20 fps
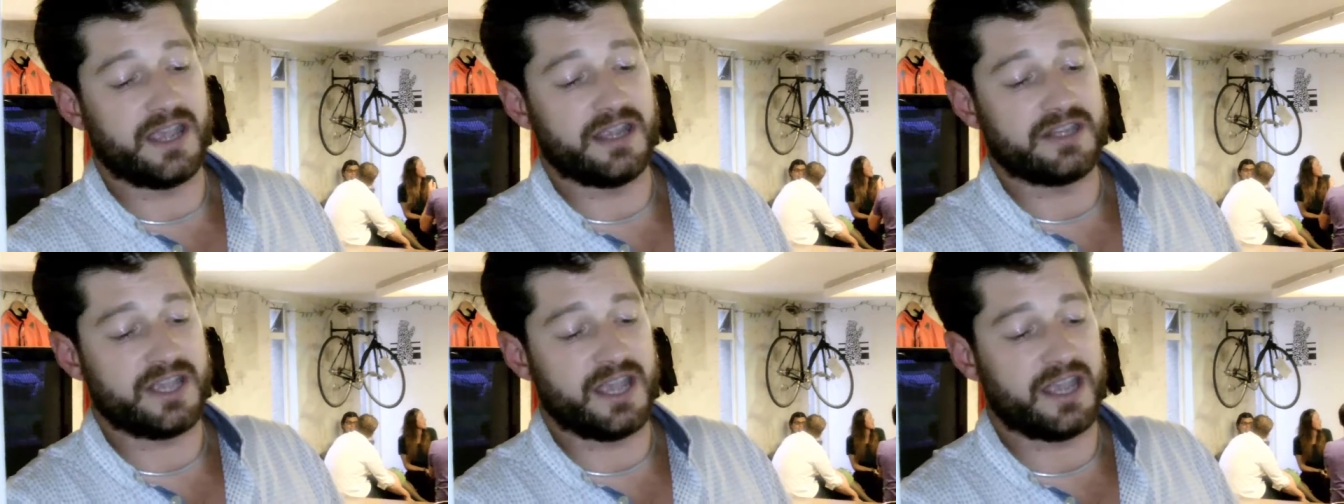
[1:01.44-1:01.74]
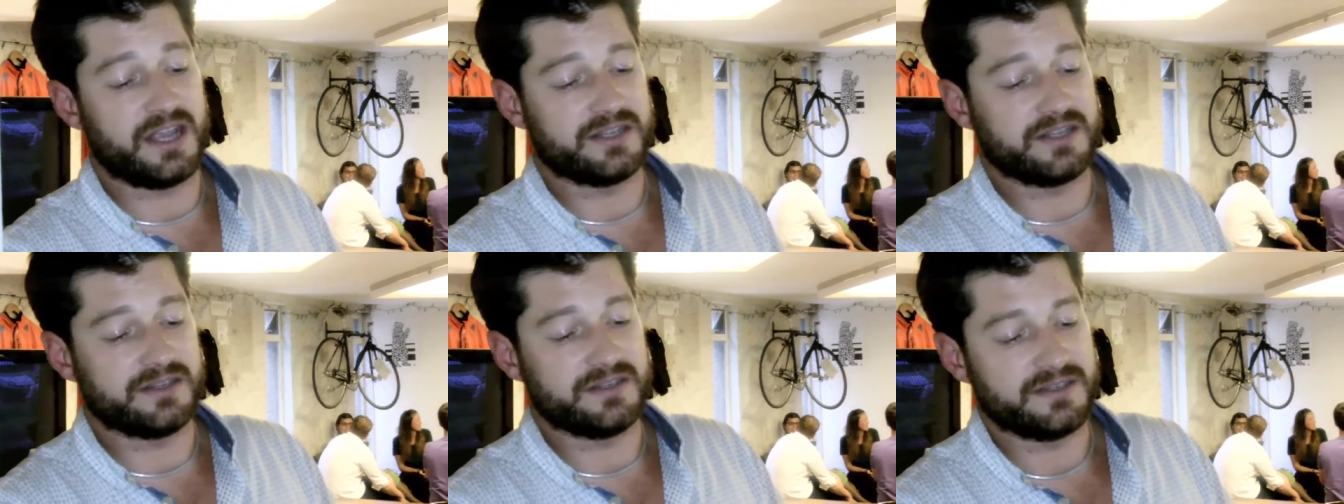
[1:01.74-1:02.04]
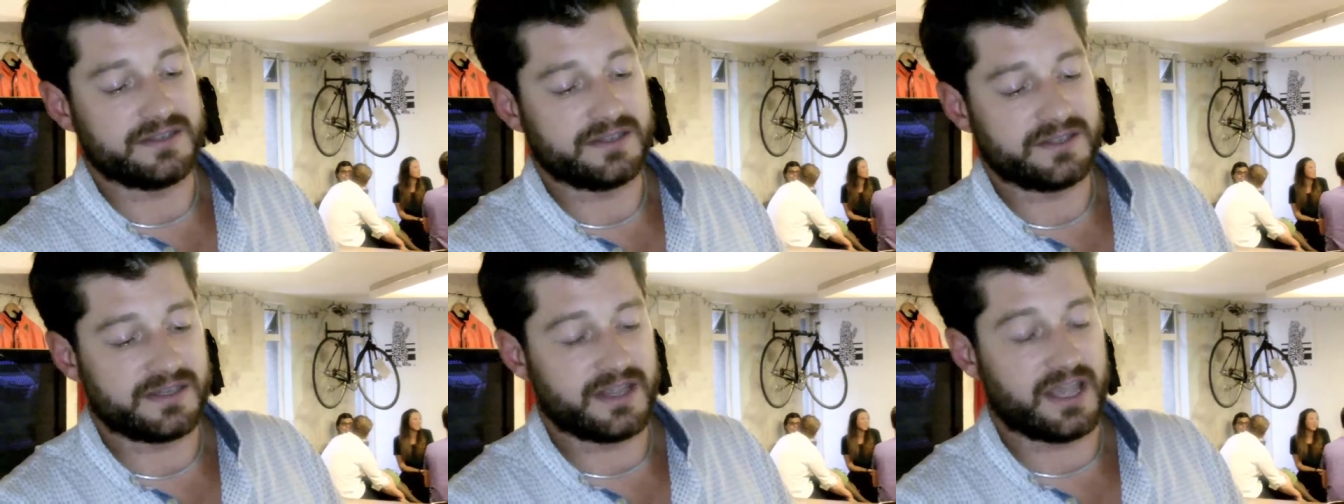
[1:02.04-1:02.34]
Change
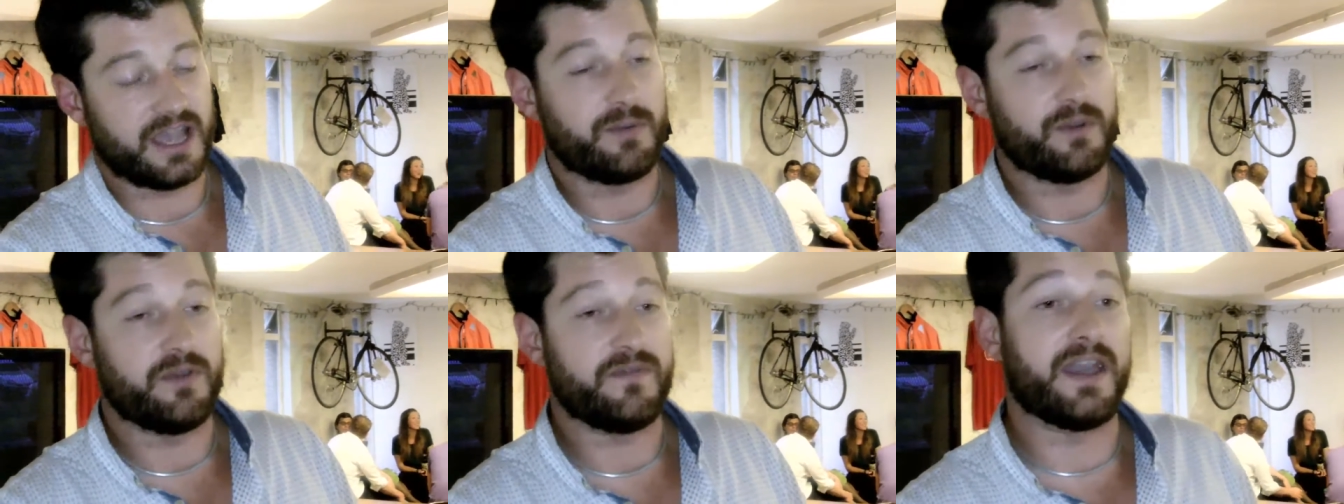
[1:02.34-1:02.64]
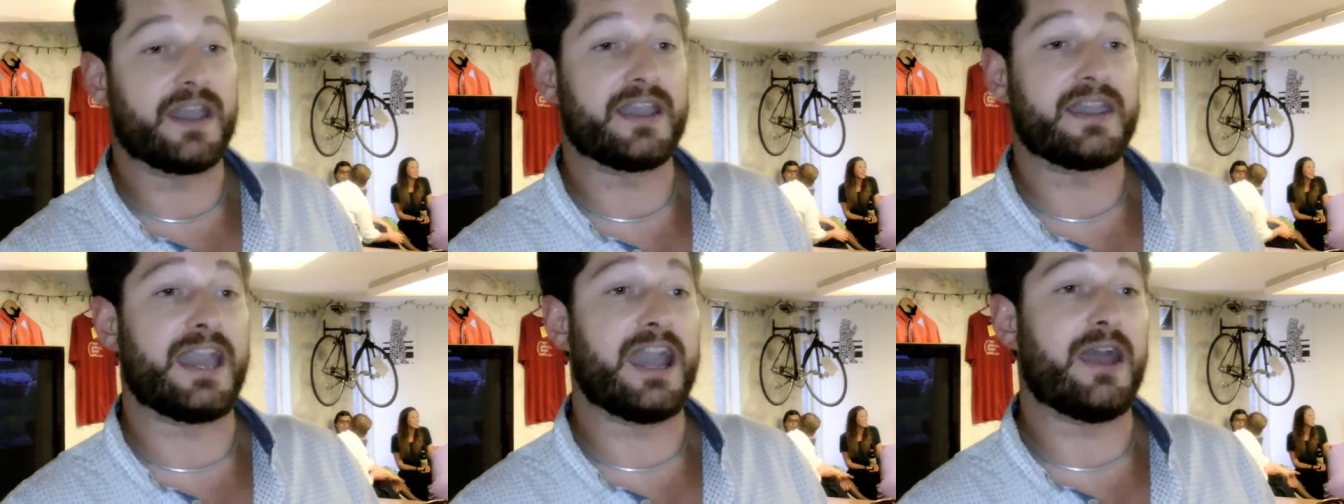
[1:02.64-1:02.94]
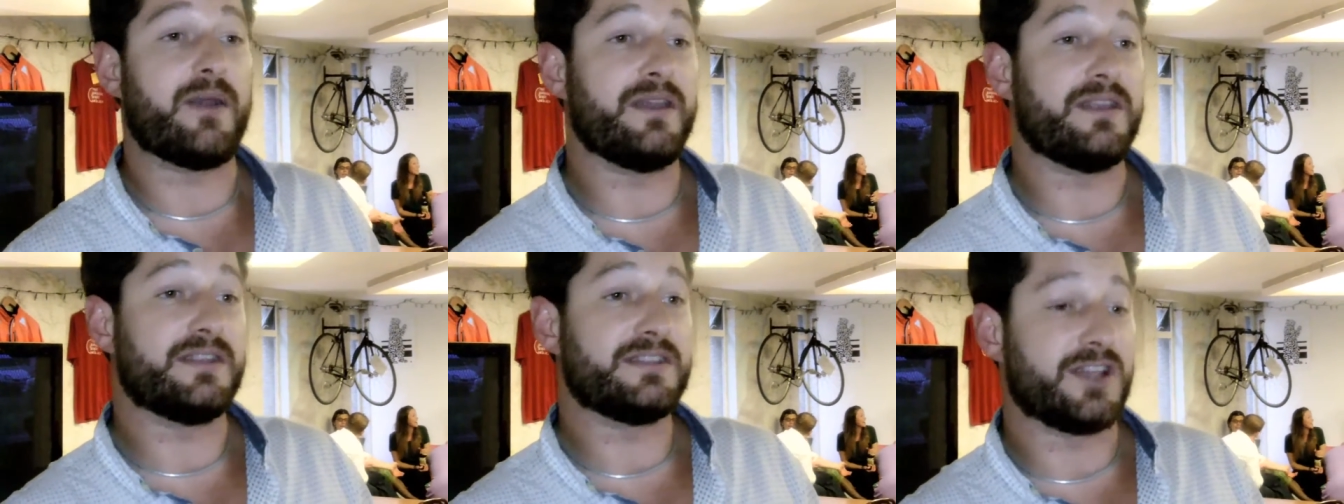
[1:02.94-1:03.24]
Agents, we've had
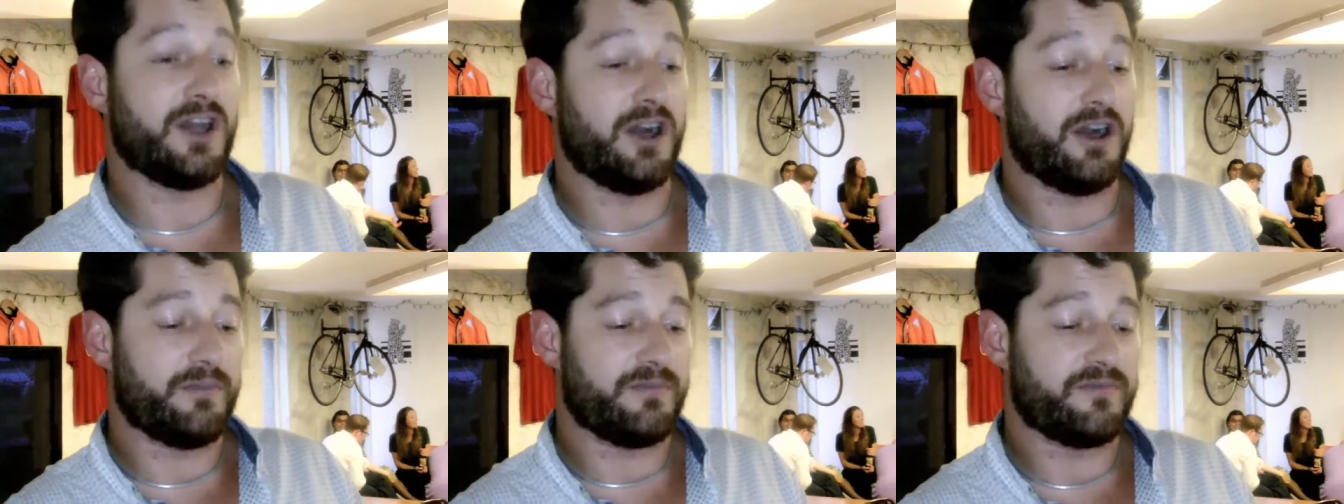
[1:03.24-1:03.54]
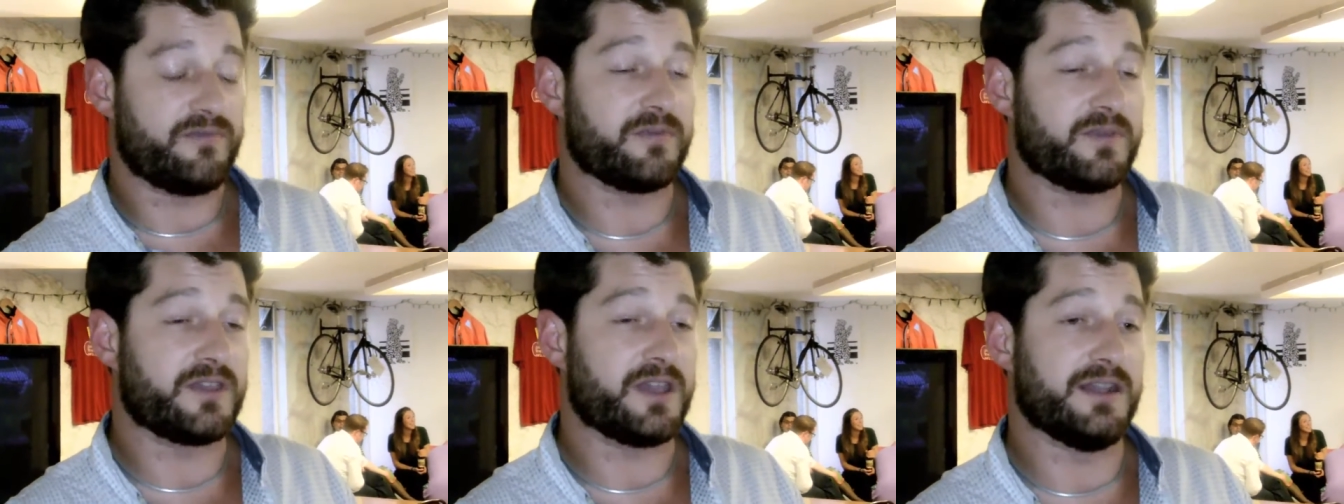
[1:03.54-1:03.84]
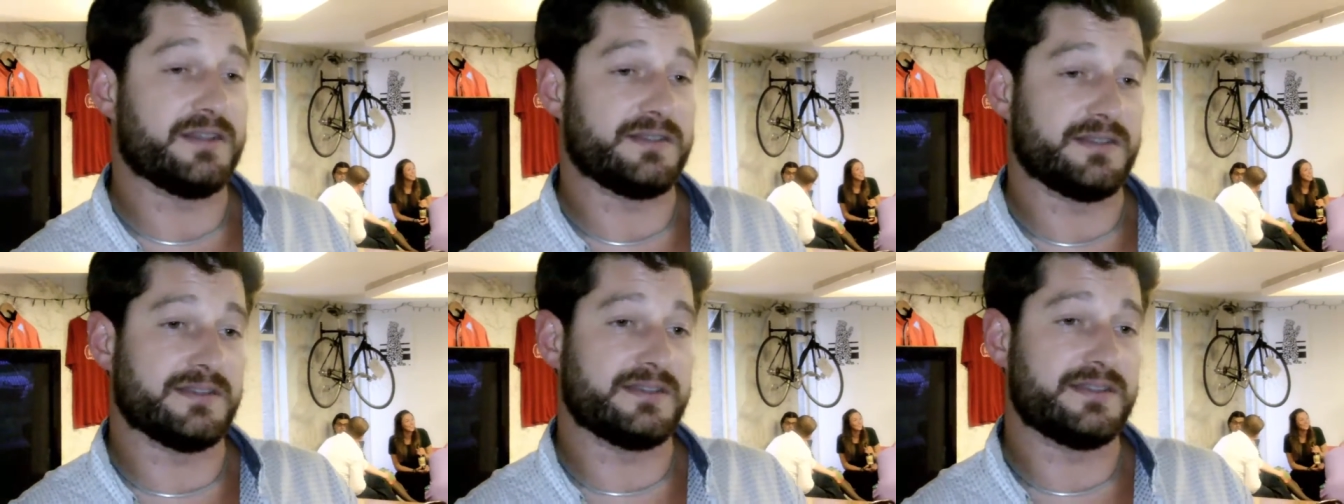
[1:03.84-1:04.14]
Gary Topp from
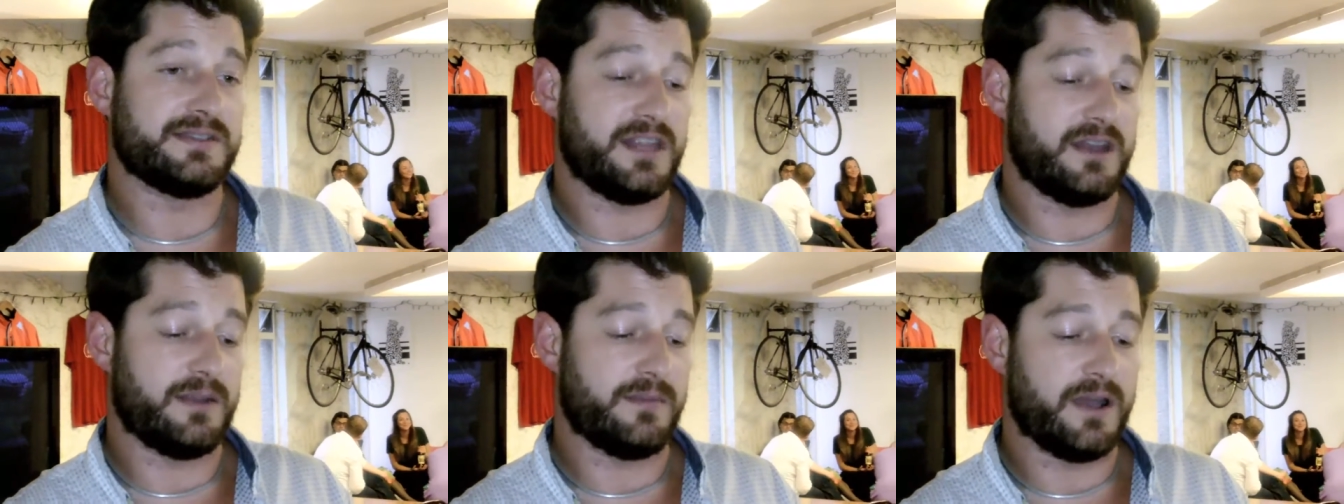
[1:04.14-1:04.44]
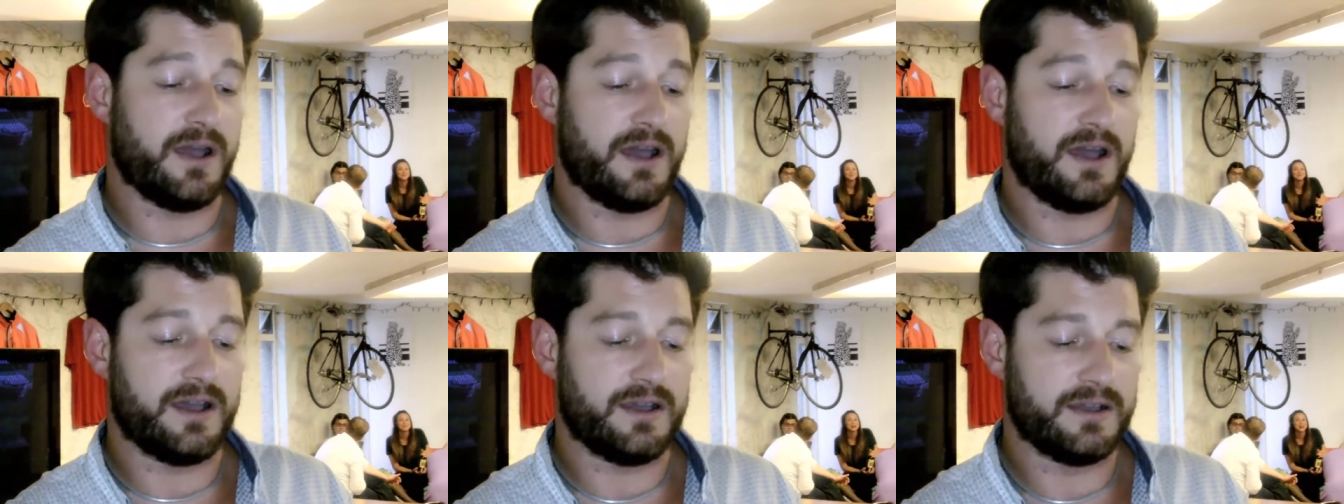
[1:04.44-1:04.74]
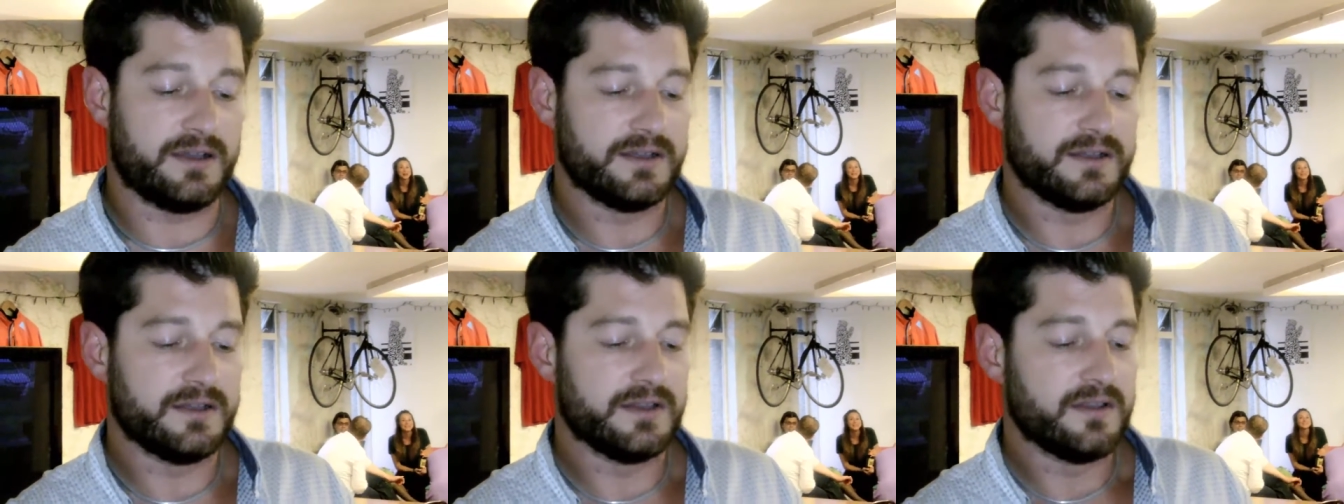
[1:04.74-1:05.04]
Curzon Cinema,